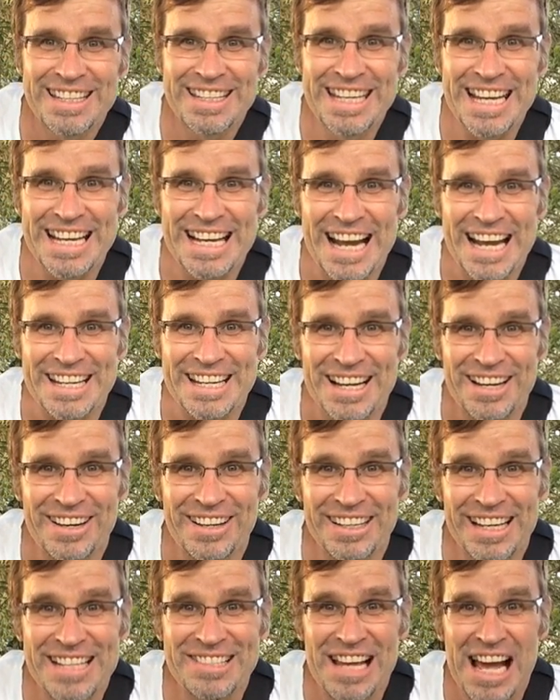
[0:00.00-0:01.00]
G'day
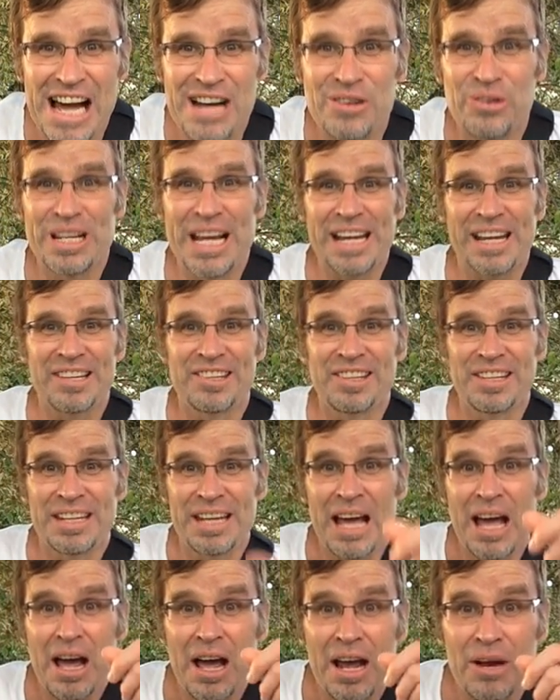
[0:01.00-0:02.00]
Knuckleheads, Uncle Knackers
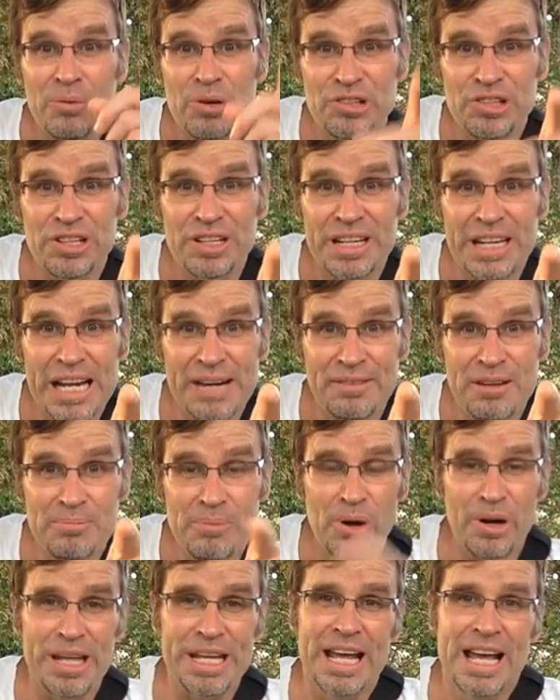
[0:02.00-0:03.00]
here, and wishing
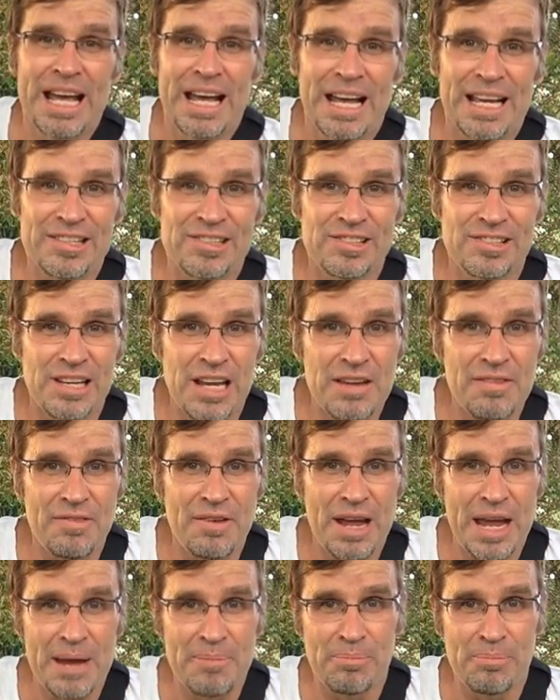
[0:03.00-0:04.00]
everybody a safe
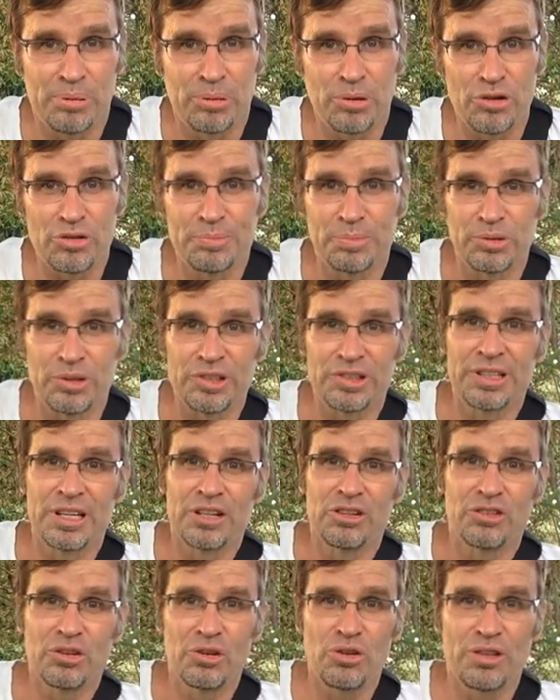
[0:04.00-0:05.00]
and prosperous
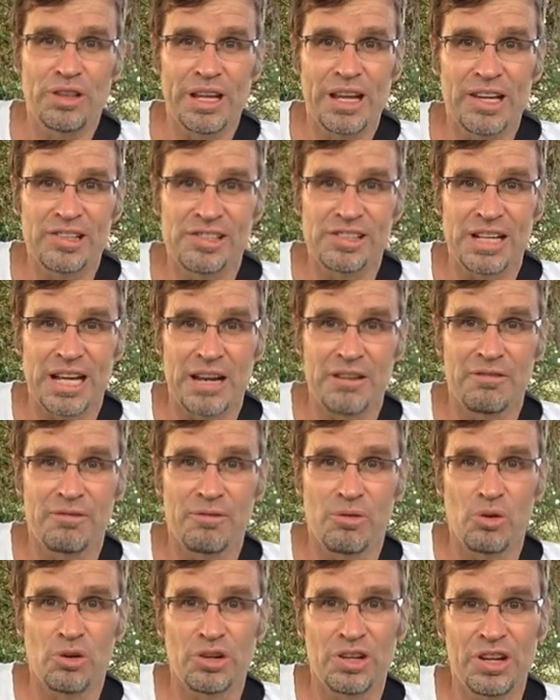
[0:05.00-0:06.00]

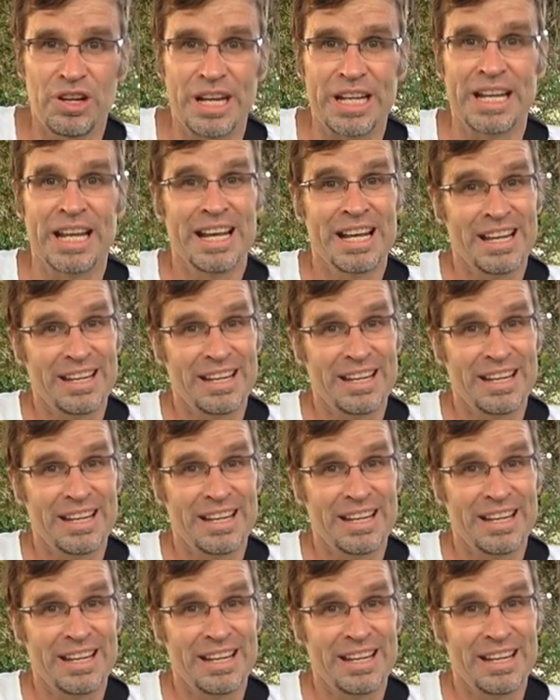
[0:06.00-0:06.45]
2014.